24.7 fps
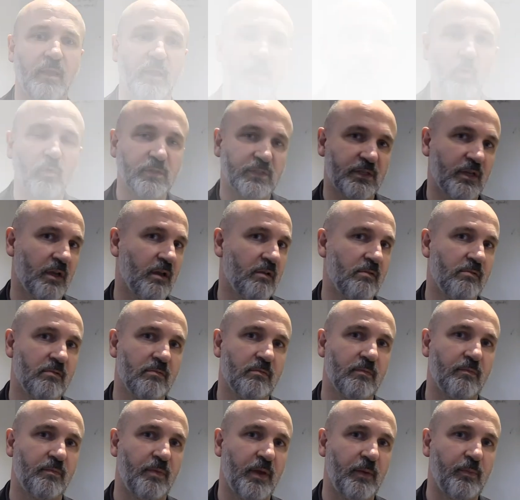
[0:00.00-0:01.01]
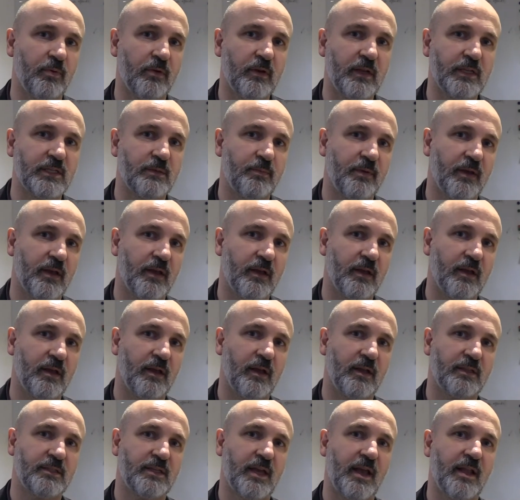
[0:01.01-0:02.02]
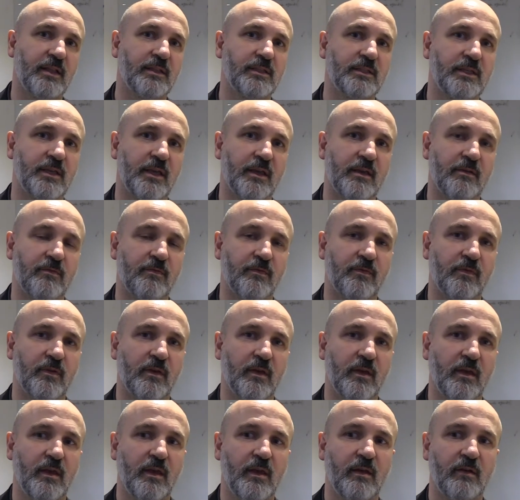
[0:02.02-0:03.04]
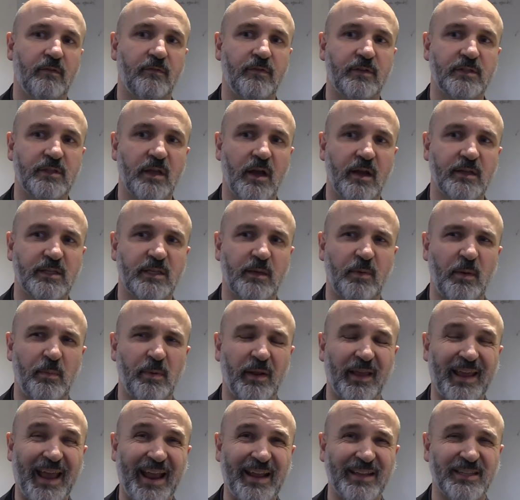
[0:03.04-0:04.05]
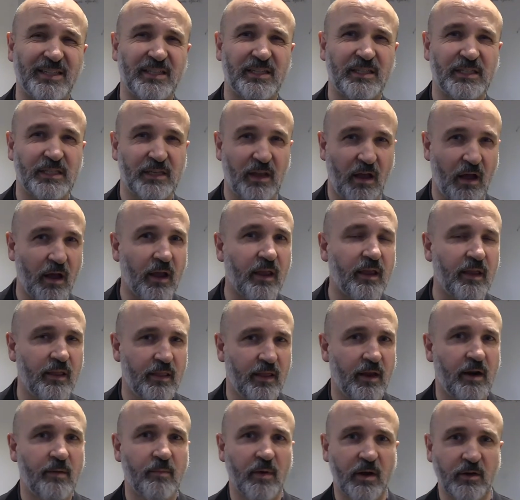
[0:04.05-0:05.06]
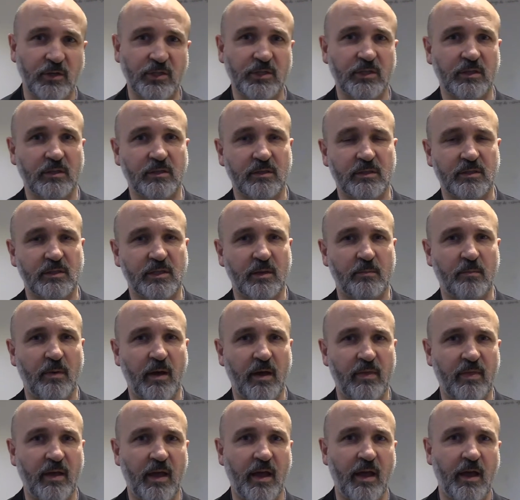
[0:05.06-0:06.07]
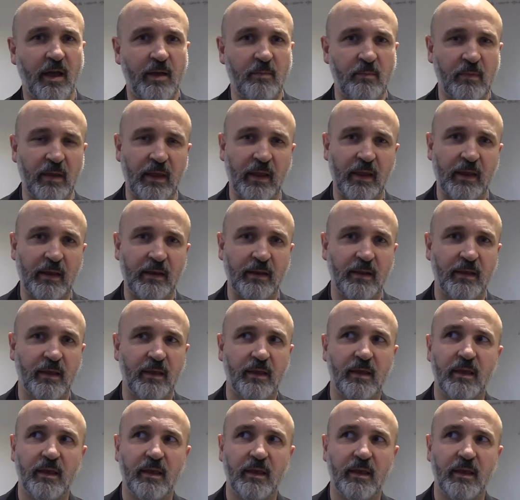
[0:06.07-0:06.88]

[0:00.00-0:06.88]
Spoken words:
Also, people need to be attentive for signs that people are getting stuck in their emotions. So by that, I mean,